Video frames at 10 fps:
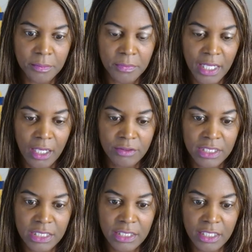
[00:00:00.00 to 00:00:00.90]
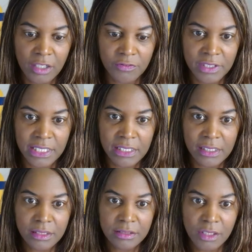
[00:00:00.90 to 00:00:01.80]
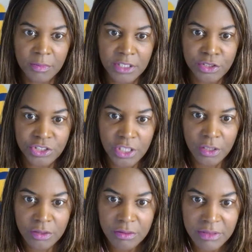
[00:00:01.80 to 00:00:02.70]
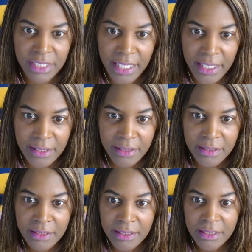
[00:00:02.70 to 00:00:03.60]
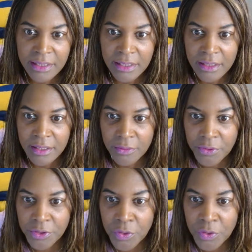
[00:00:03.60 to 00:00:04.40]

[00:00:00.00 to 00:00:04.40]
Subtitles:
how the cutoff look. So I'm going to show you that real